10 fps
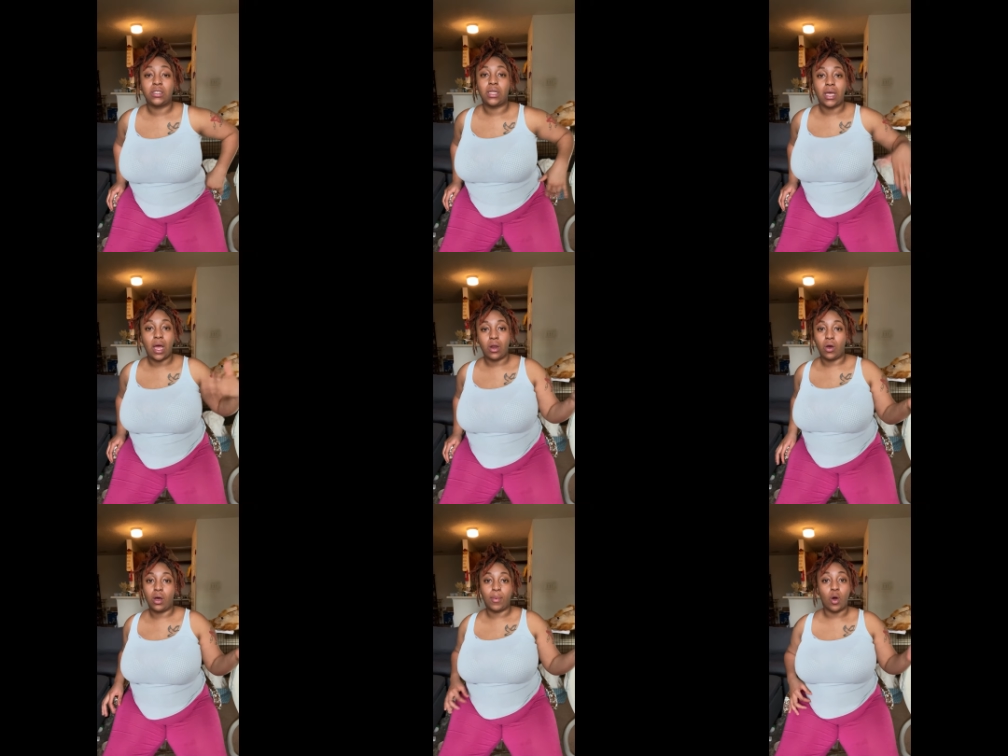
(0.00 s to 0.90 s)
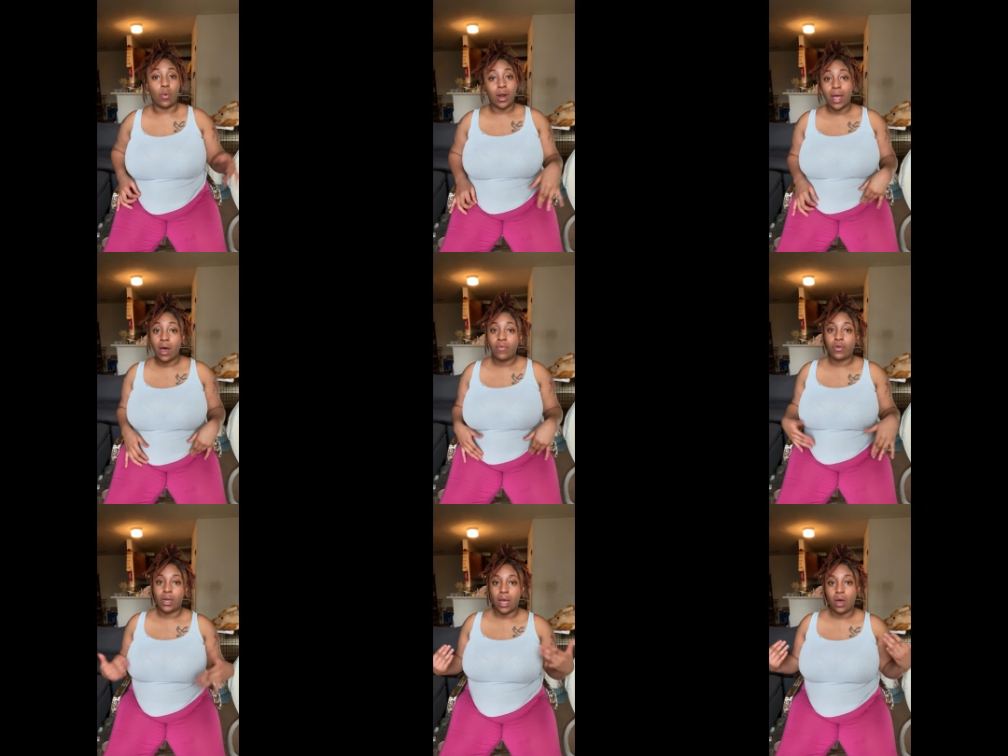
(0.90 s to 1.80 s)
Just let y'all know I'm gonna work out
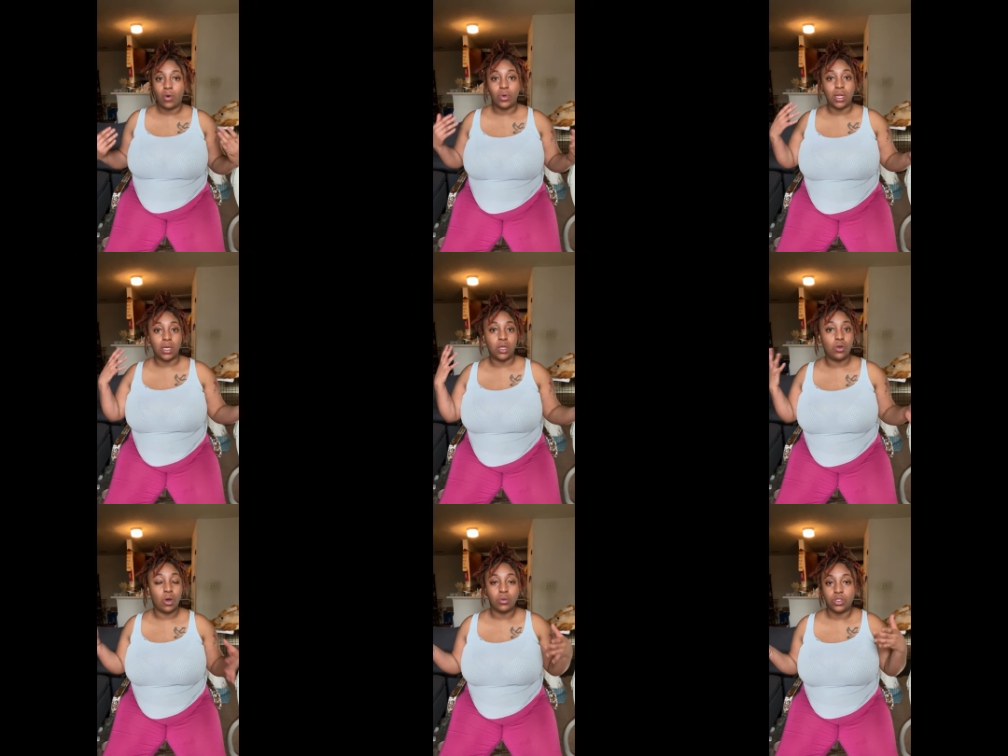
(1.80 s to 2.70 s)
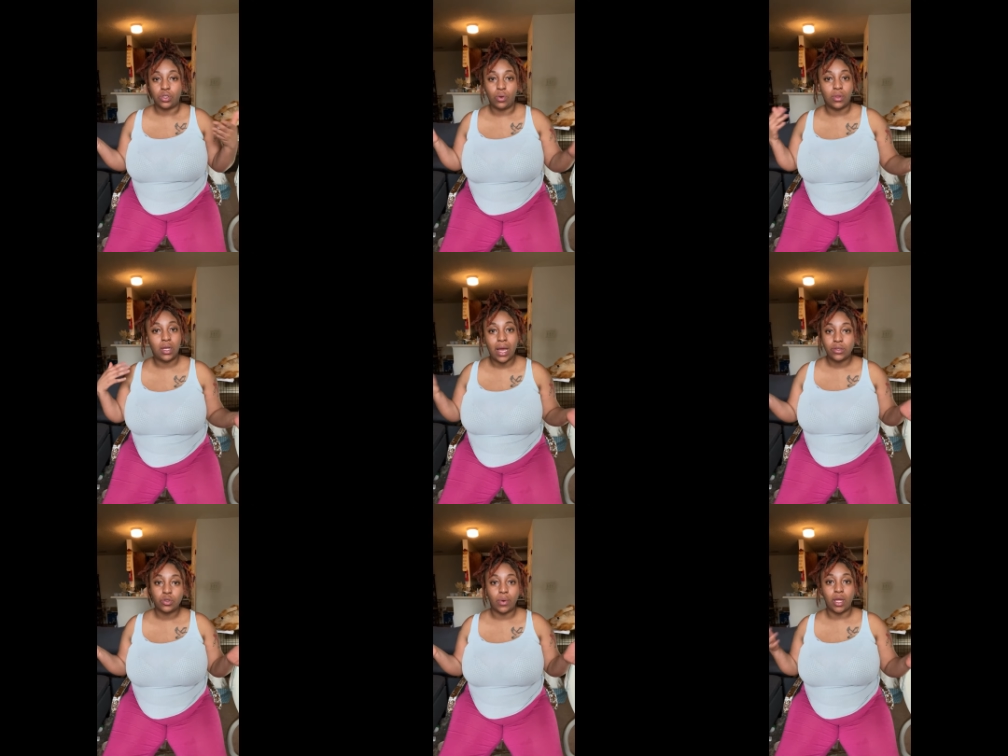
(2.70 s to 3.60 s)
for now and, you know, just do it the
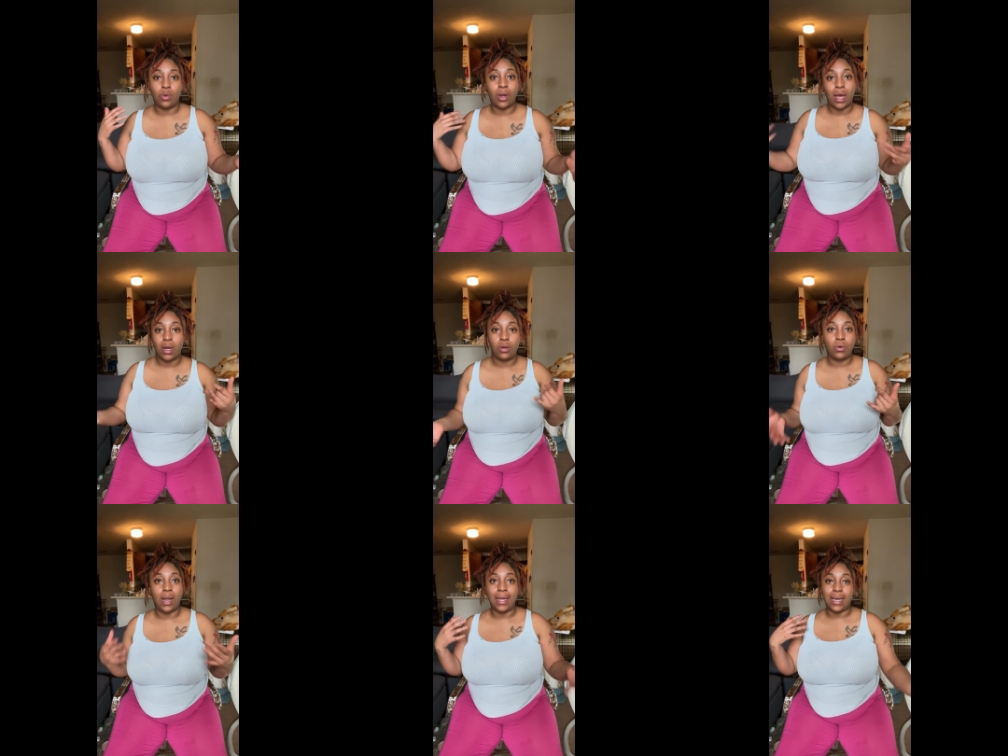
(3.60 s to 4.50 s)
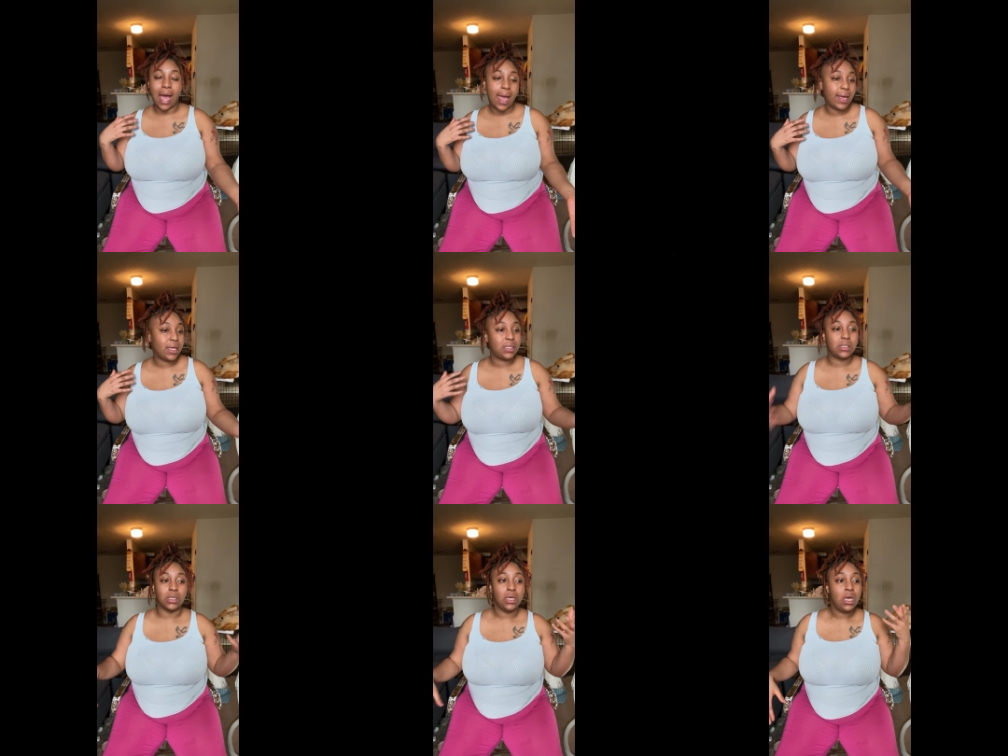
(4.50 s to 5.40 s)
natural way and do what I gotta do, like
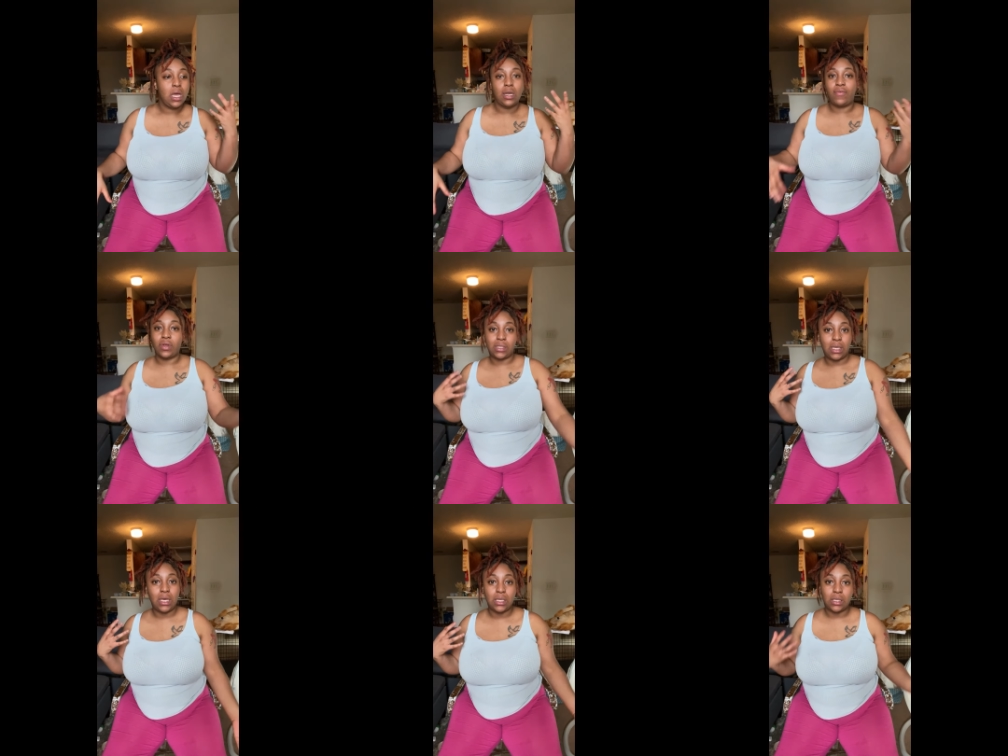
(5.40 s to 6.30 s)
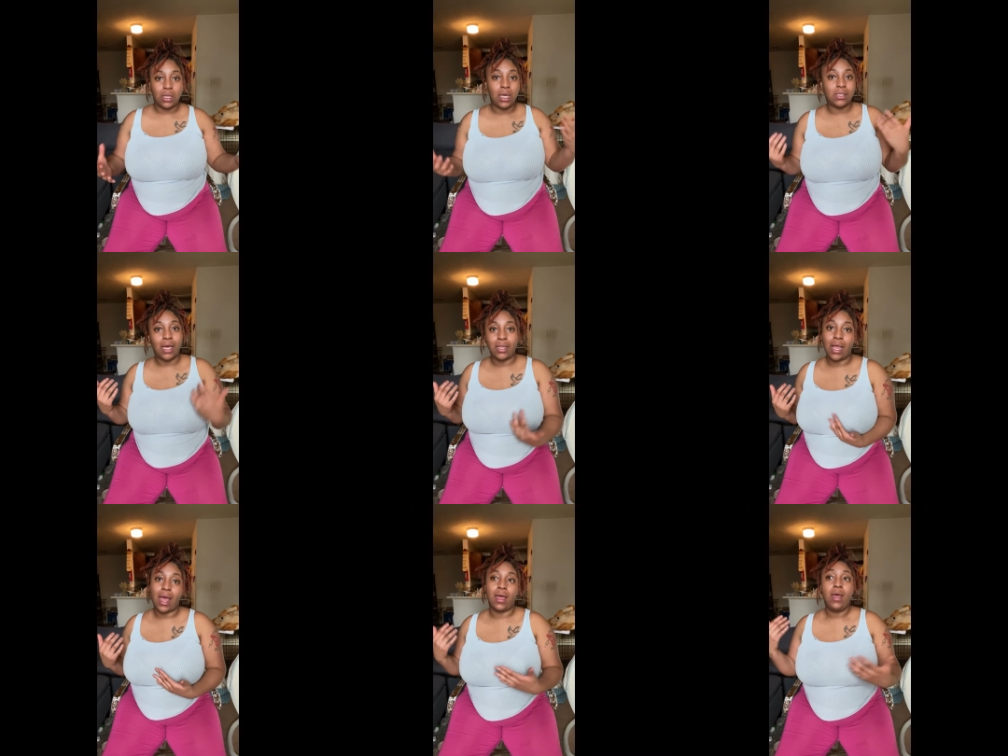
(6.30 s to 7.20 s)
diets and different teas and things like
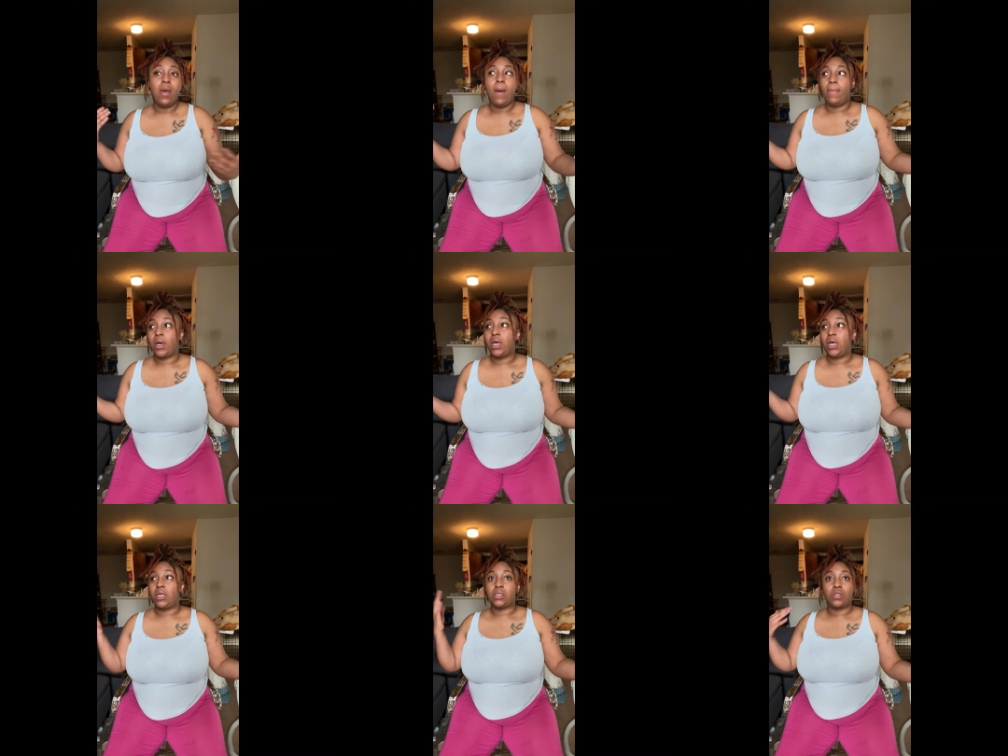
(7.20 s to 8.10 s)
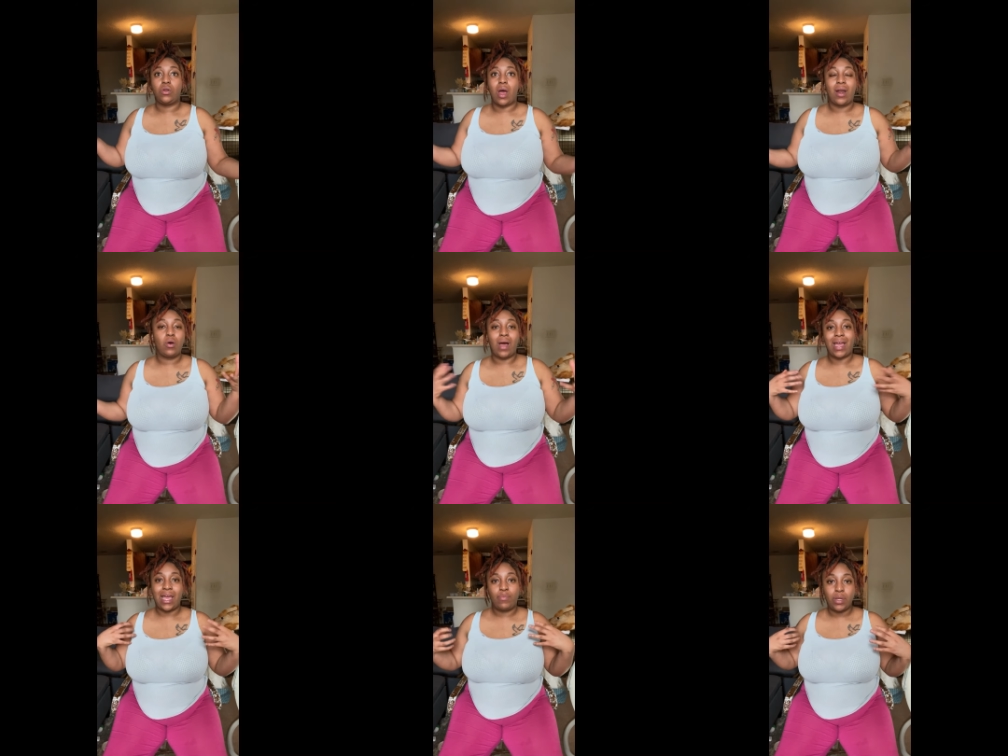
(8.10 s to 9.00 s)
that because you know I don't I
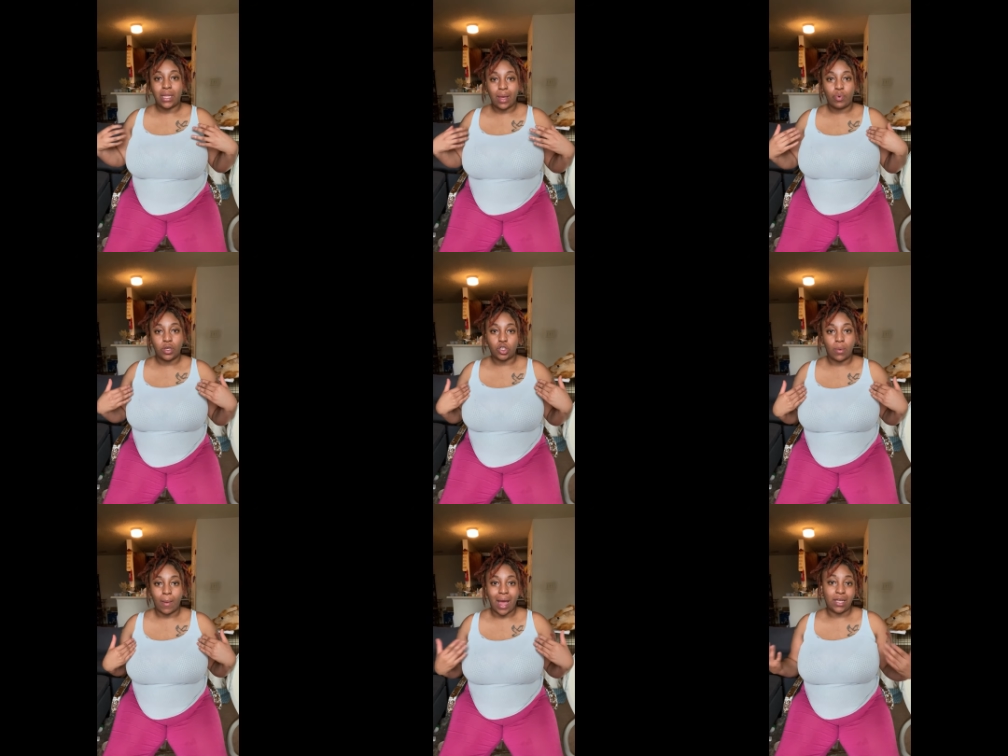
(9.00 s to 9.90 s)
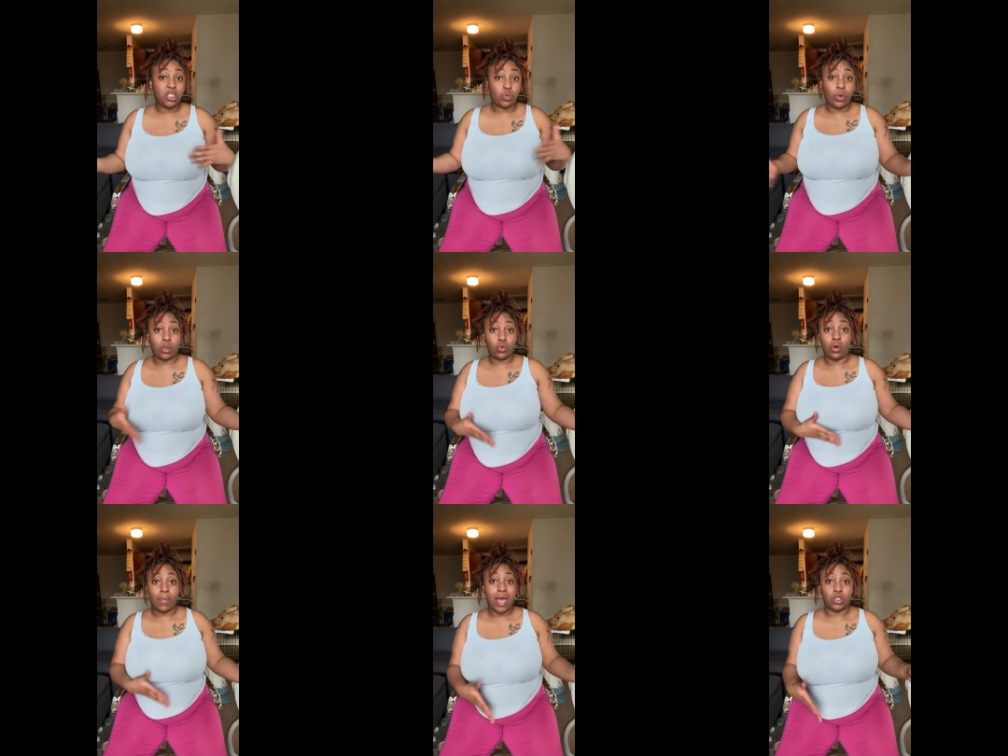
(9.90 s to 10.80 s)
can't put that pressure on my body. I just went
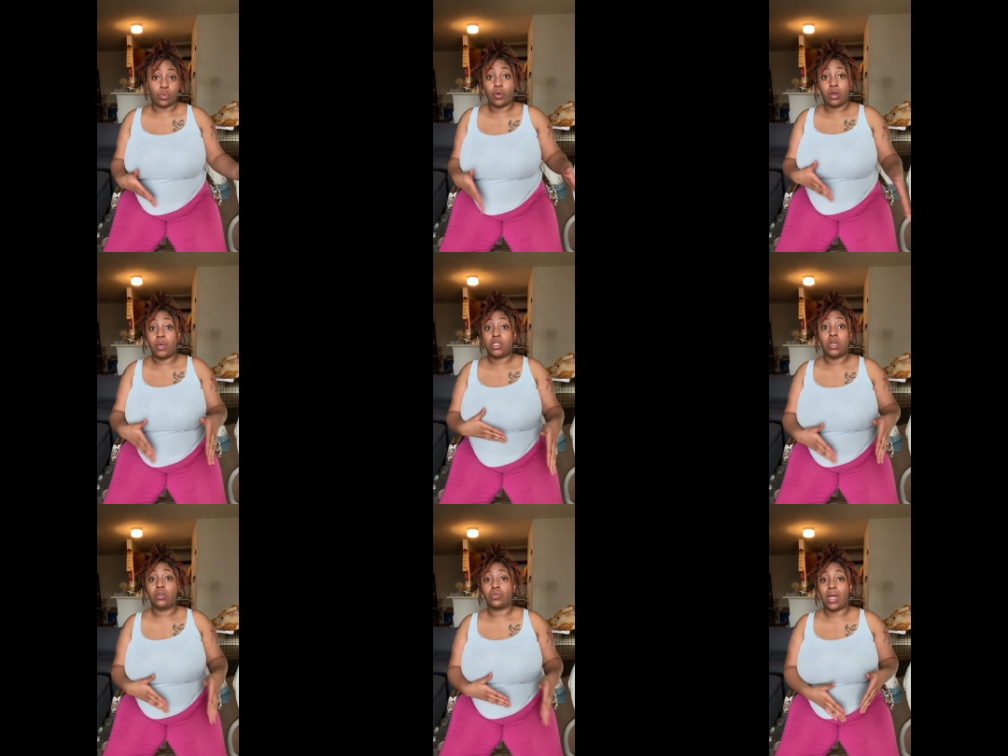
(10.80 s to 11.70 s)
through a major pretty much surgery.